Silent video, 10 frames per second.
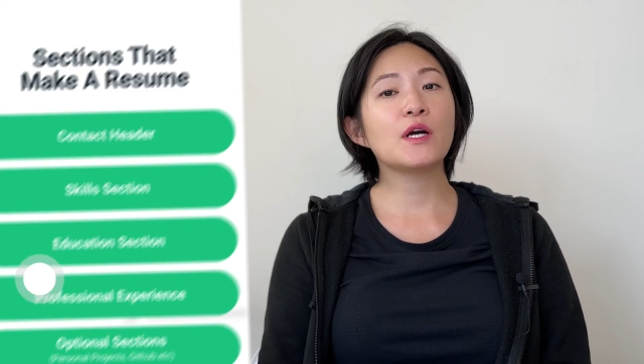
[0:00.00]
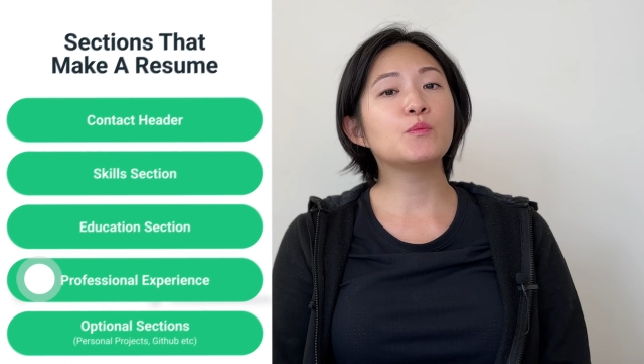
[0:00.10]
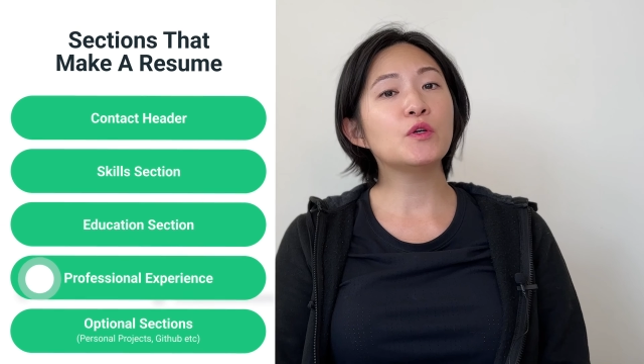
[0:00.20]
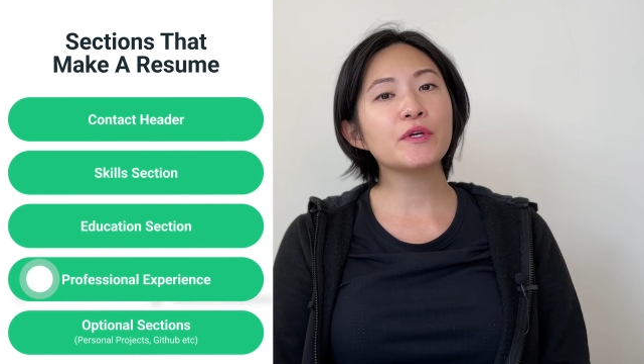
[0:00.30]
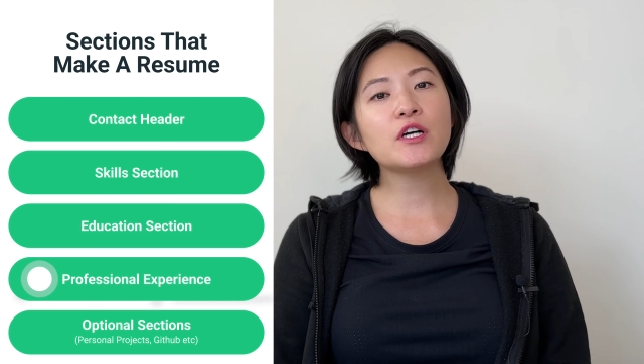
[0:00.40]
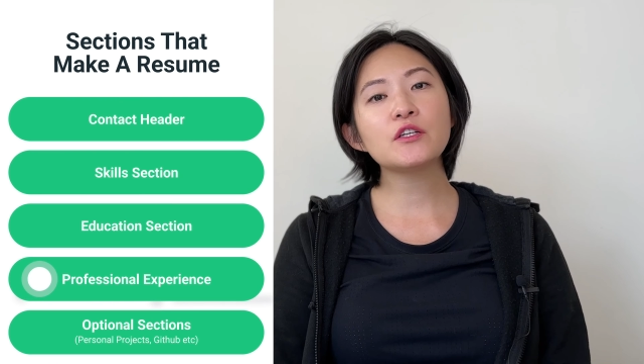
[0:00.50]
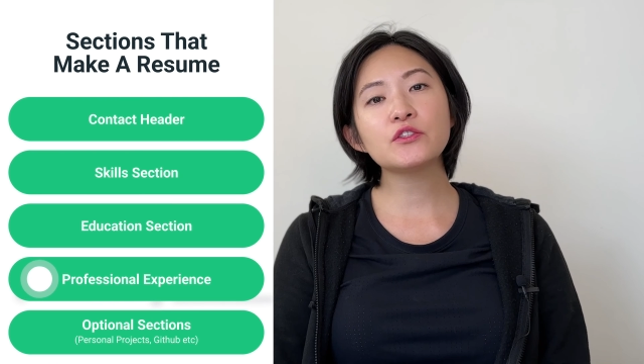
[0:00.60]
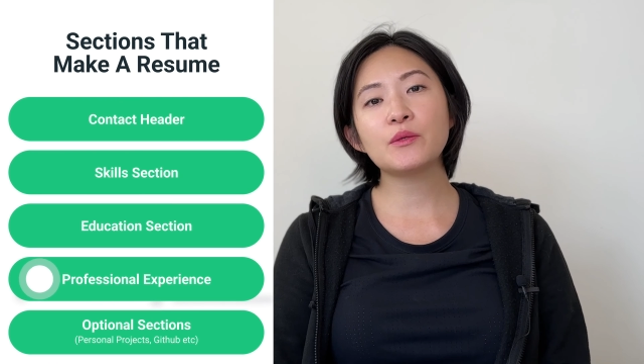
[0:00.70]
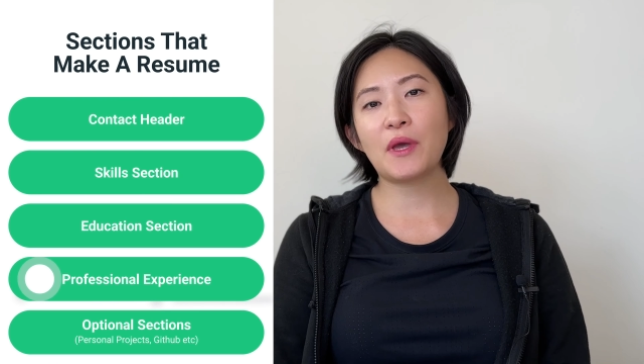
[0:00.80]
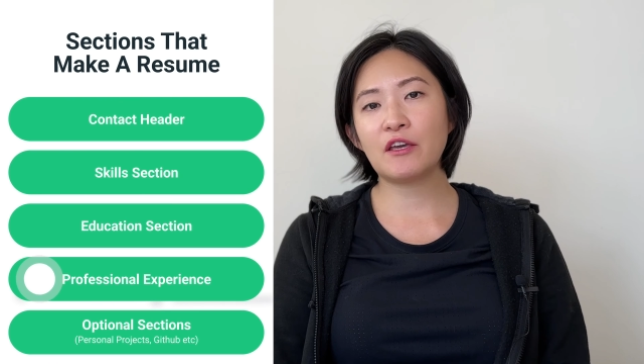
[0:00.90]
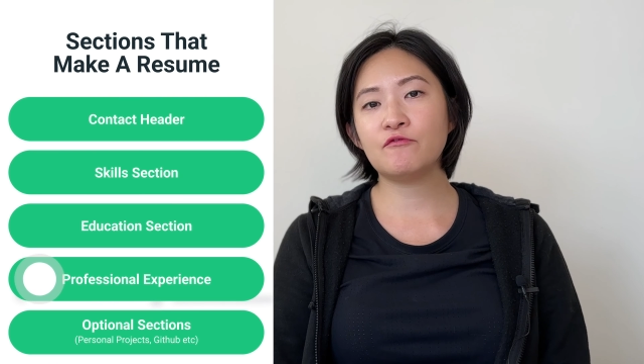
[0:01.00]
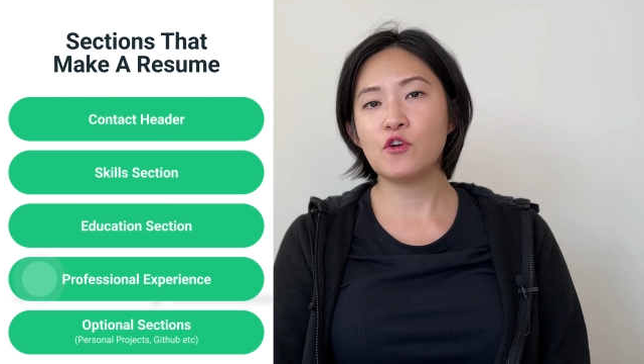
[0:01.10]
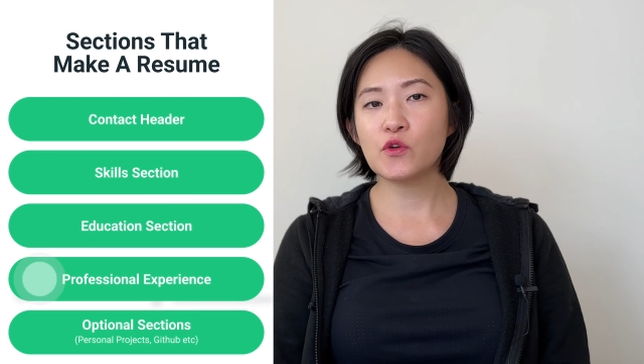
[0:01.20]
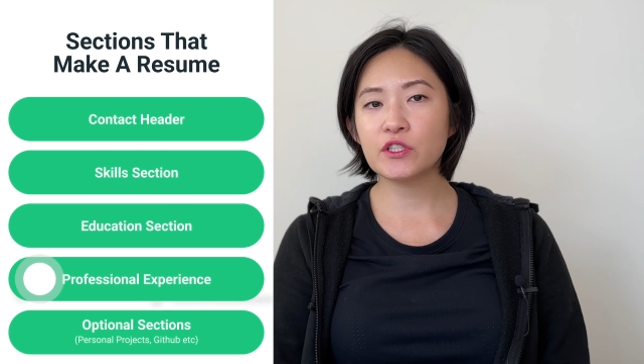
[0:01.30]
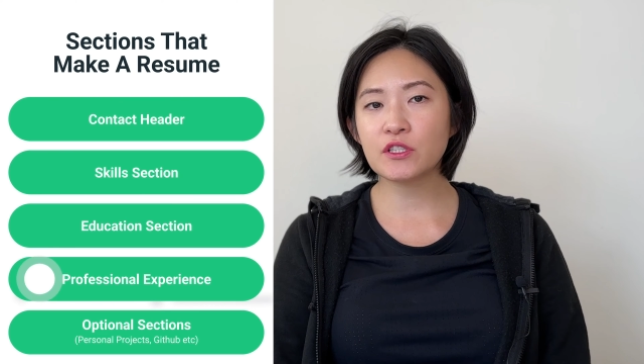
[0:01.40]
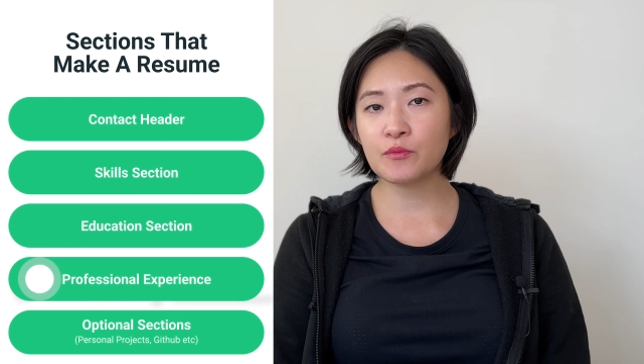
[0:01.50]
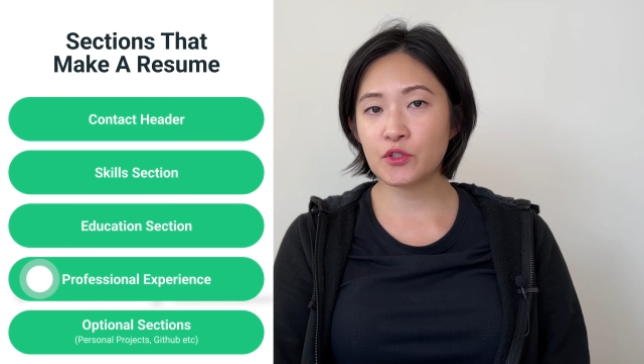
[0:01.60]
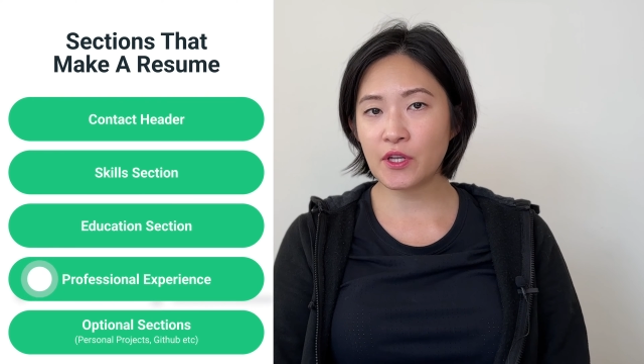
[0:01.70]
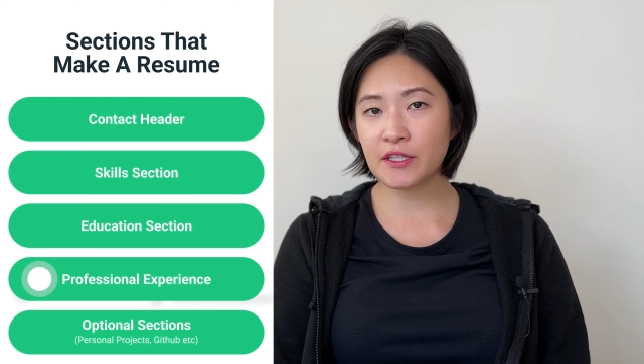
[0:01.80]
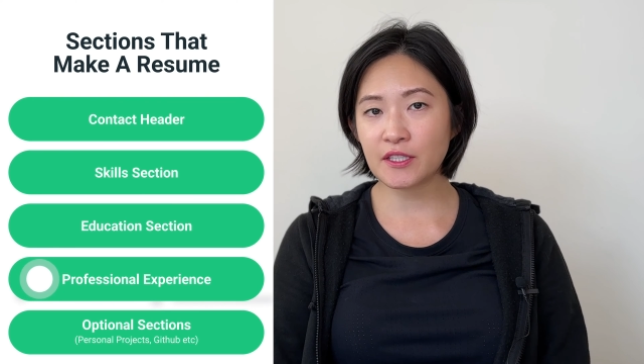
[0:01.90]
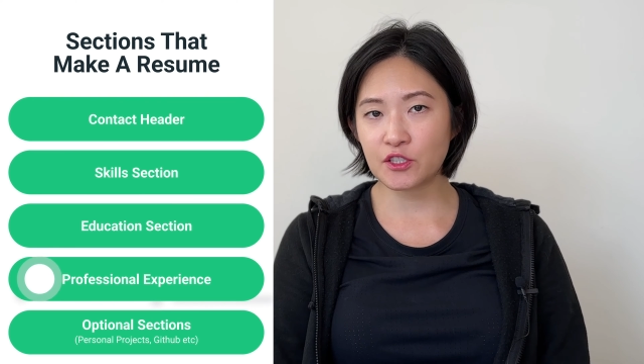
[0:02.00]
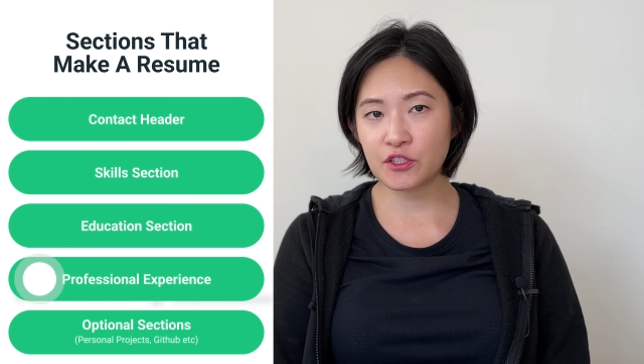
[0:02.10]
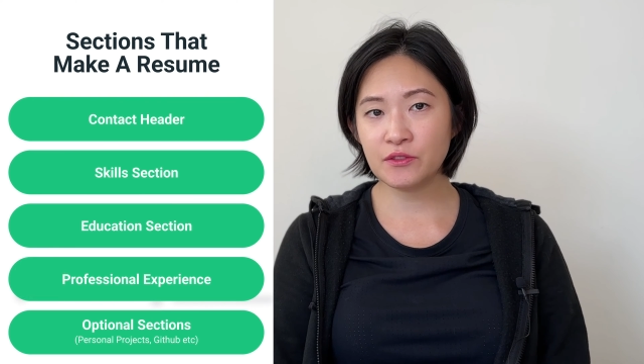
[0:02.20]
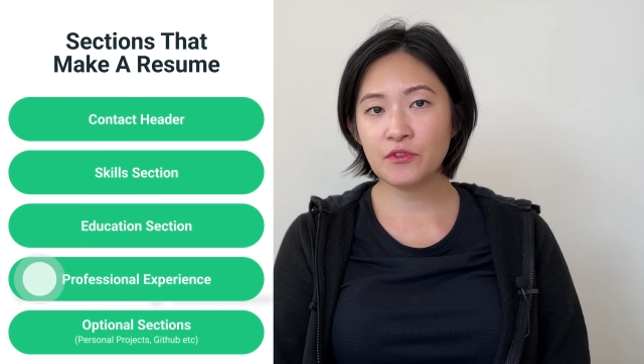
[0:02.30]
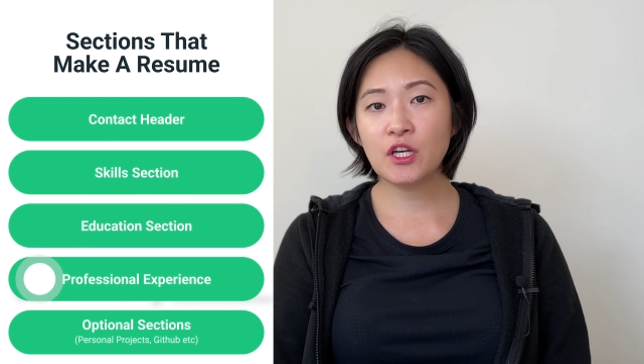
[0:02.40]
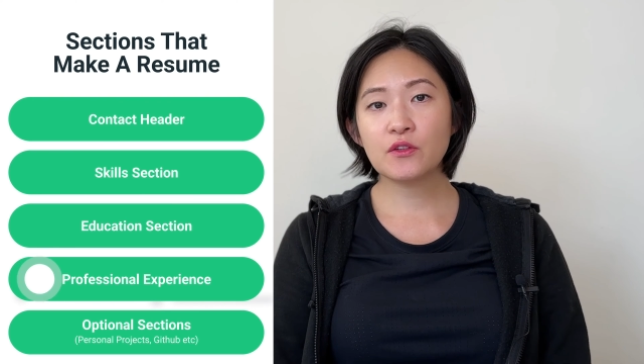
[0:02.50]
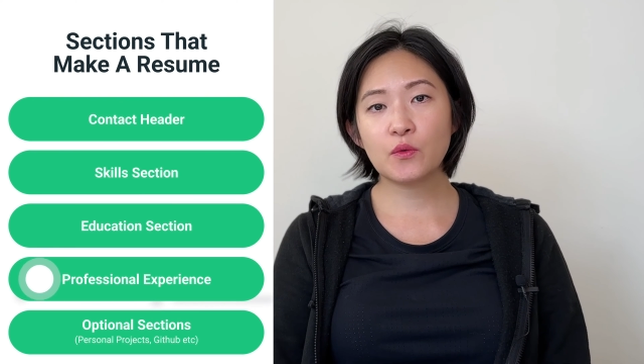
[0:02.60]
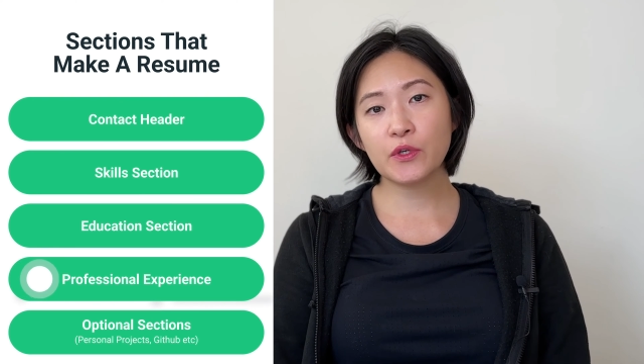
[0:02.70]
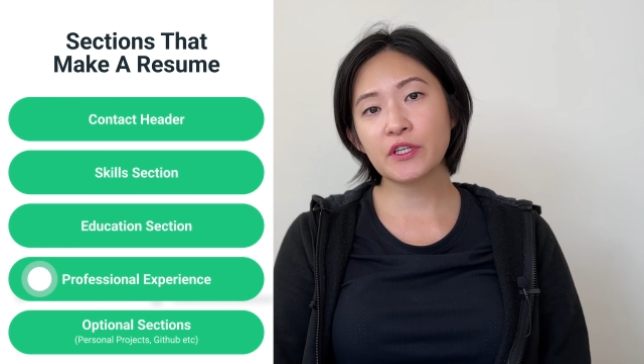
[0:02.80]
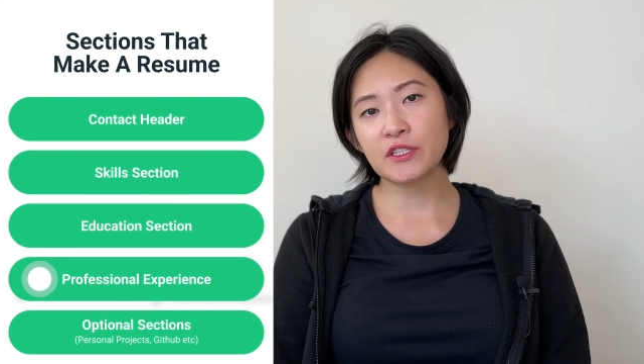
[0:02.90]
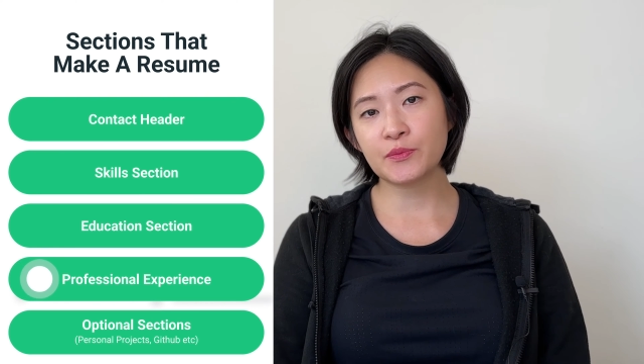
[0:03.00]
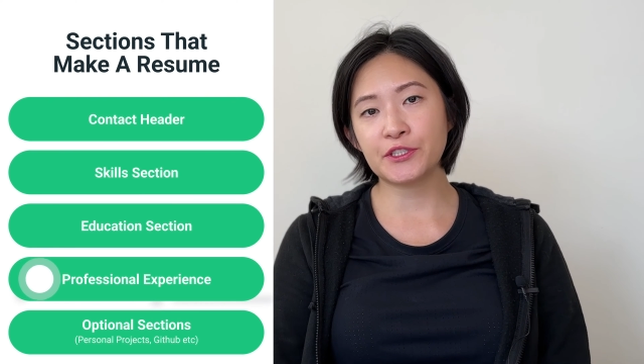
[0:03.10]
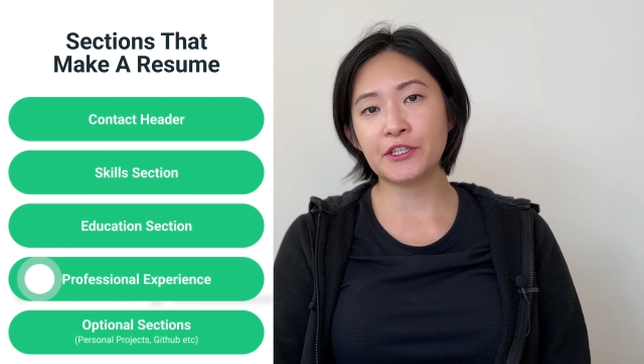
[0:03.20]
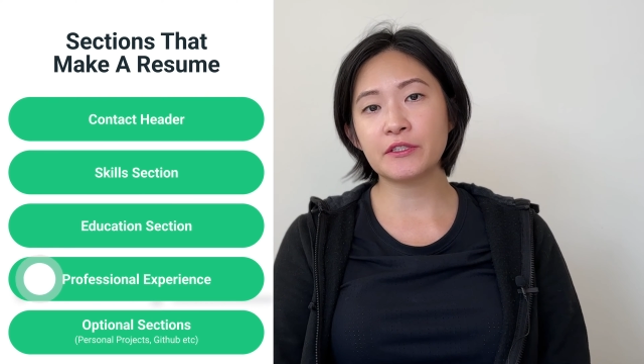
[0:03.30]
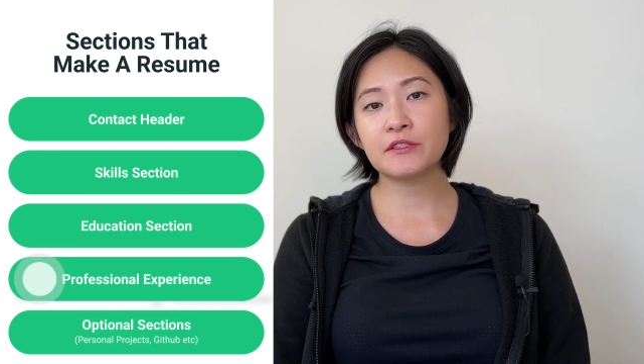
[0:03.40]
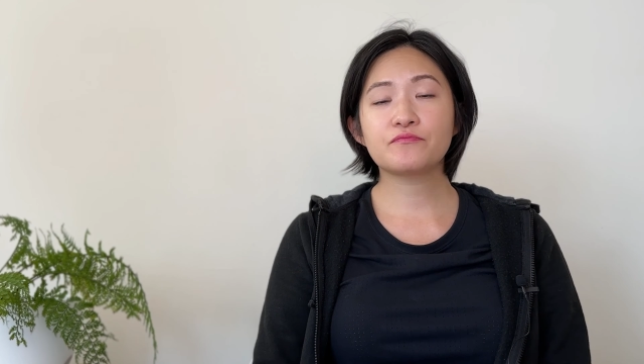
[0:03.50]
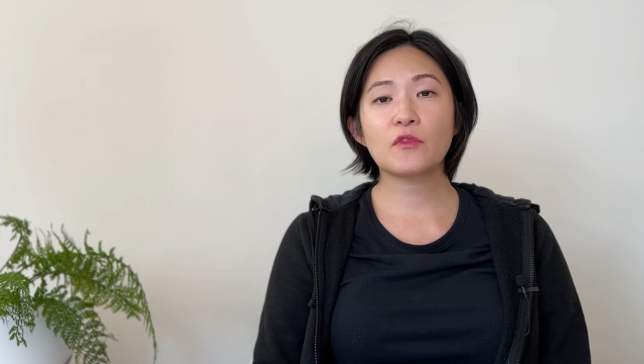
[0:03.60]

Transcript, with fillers: Now, moving on to the main focus of today's session, the work experience.